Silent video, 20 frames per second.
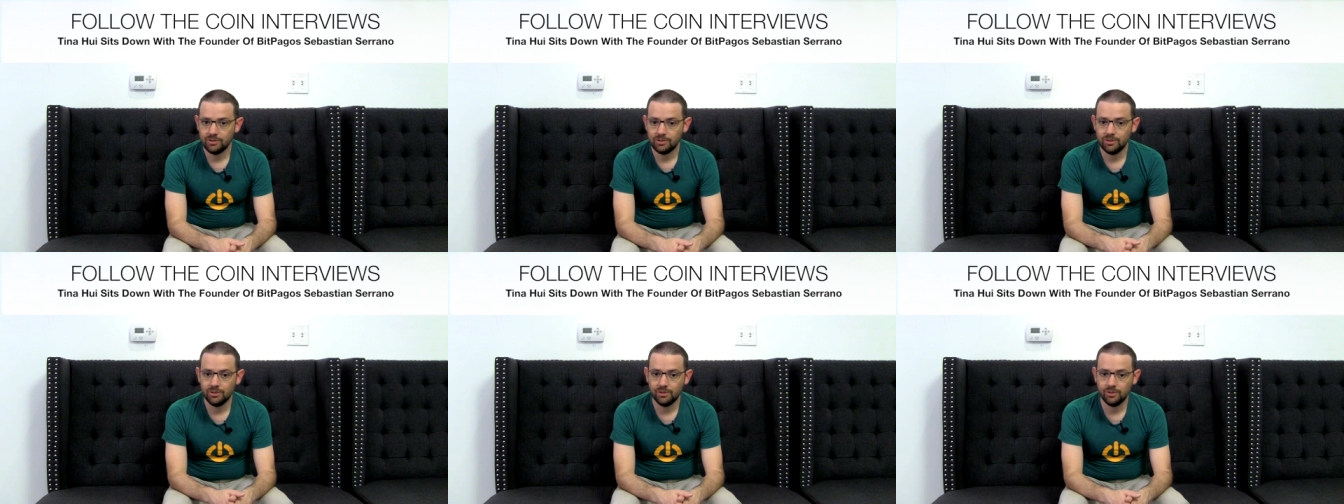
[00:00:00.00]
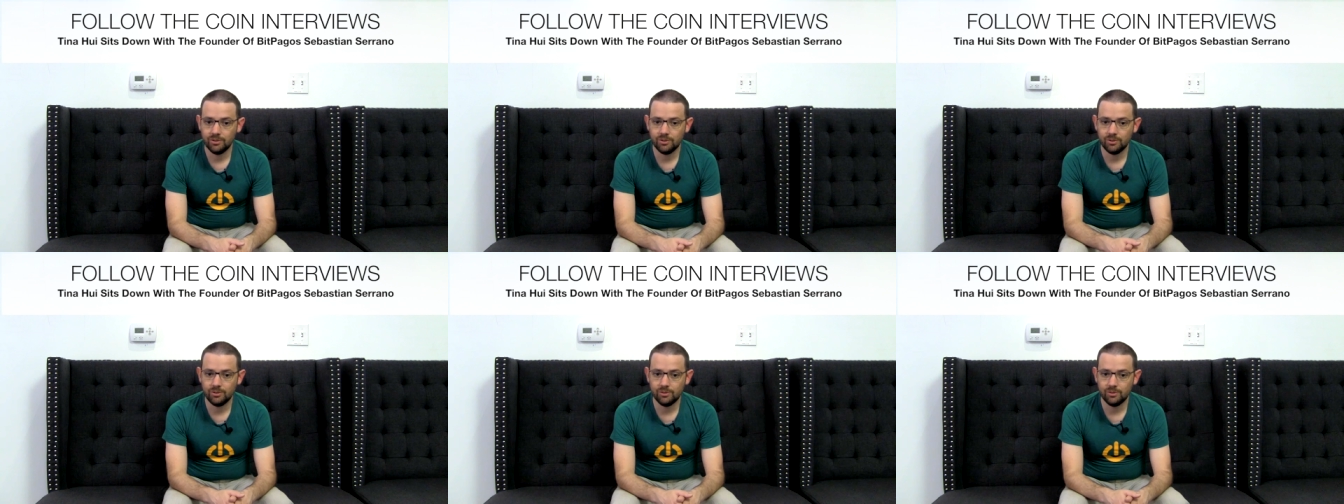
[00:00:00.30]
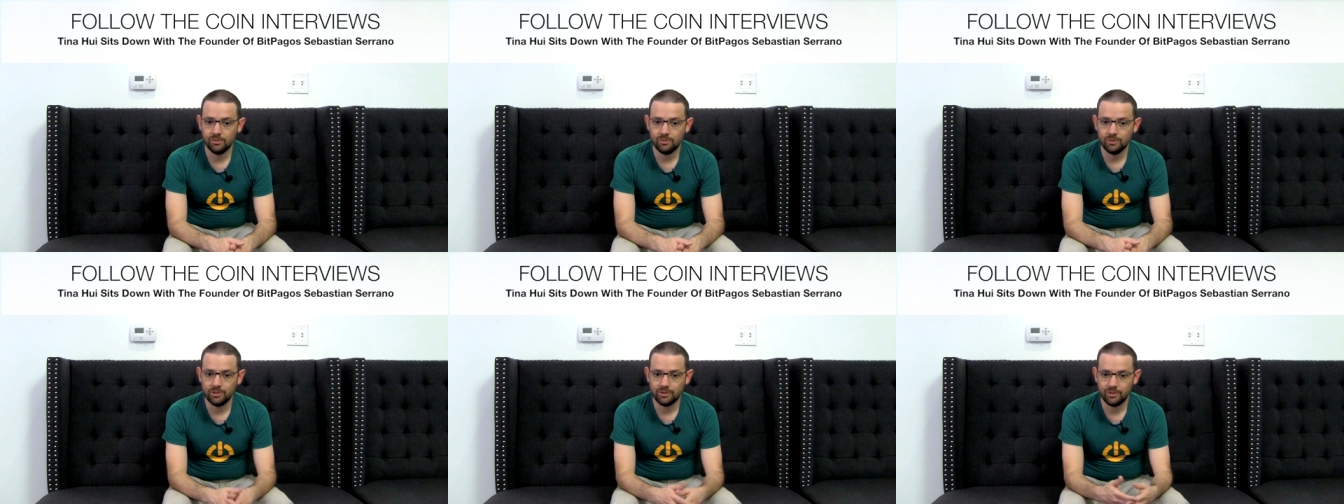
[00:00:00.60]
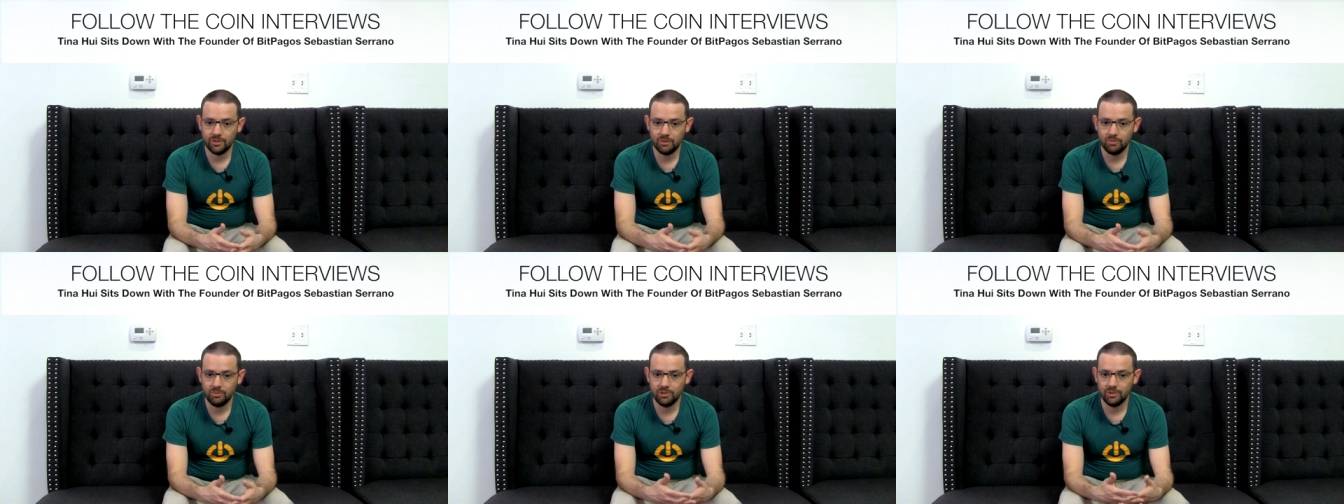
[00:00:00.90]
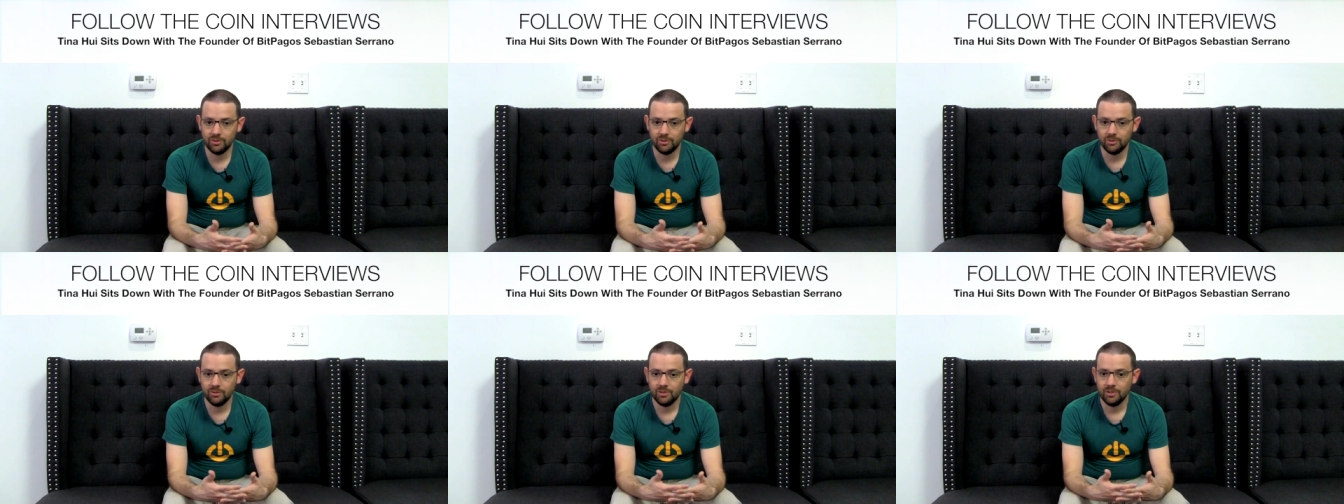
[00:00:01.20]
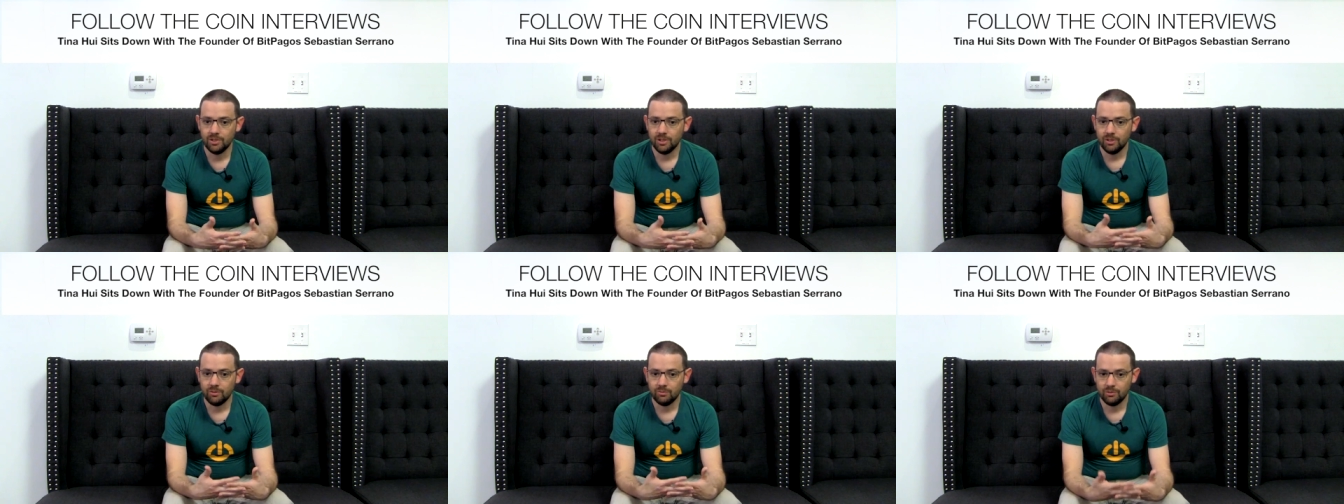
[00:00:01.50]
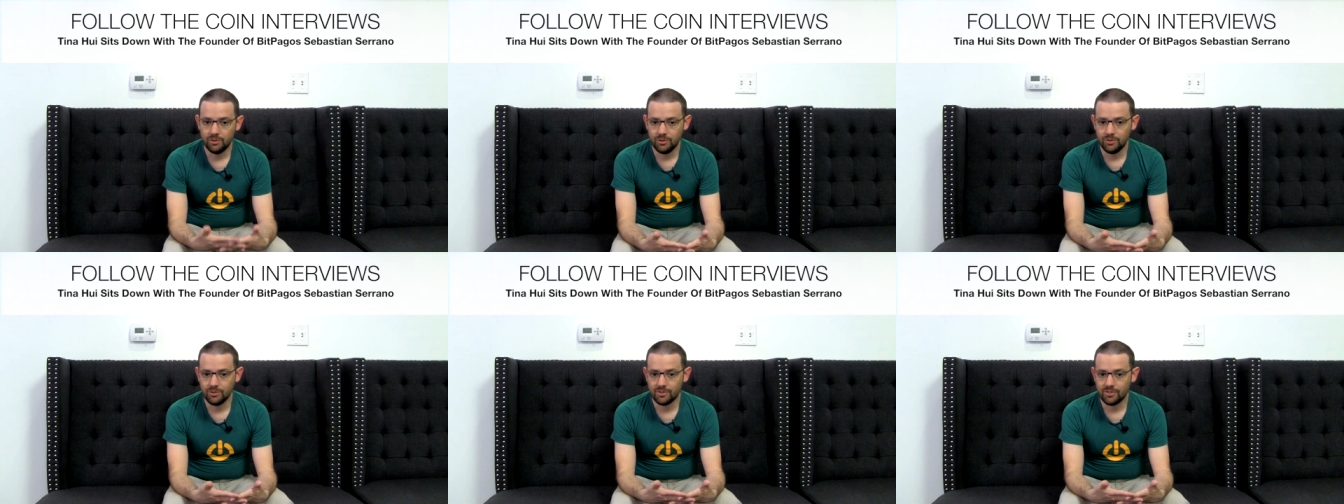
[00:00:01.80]
So with Ripio,
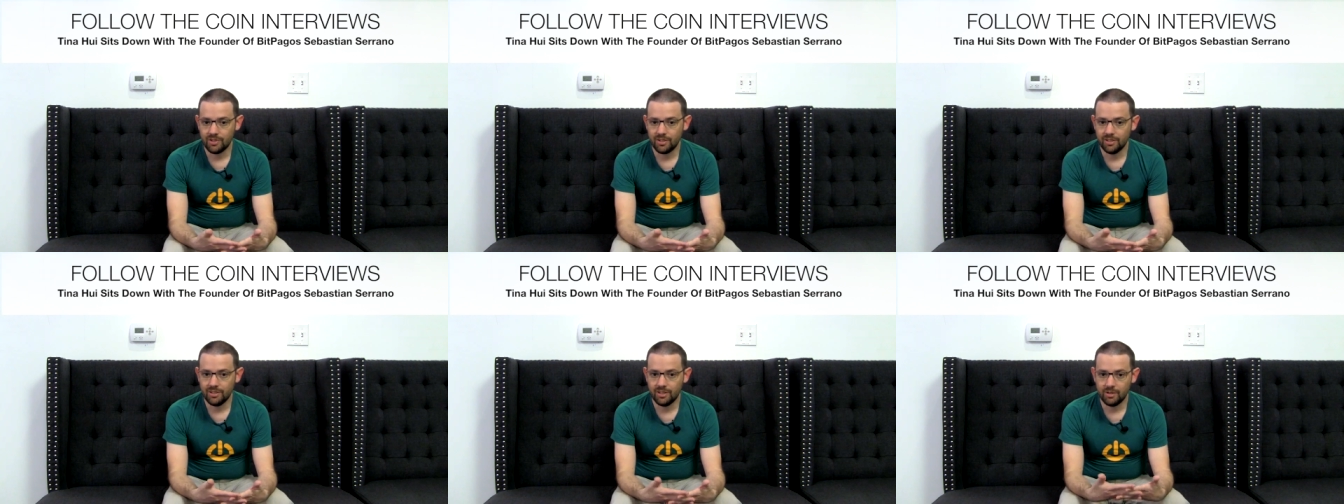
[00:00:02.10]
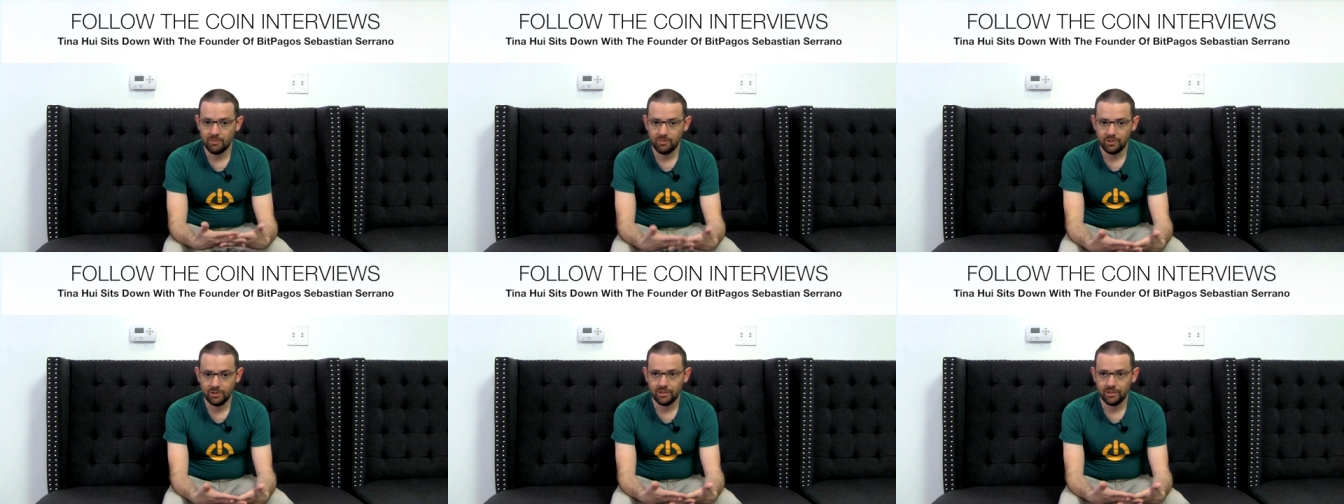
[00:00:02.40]
when you sign up,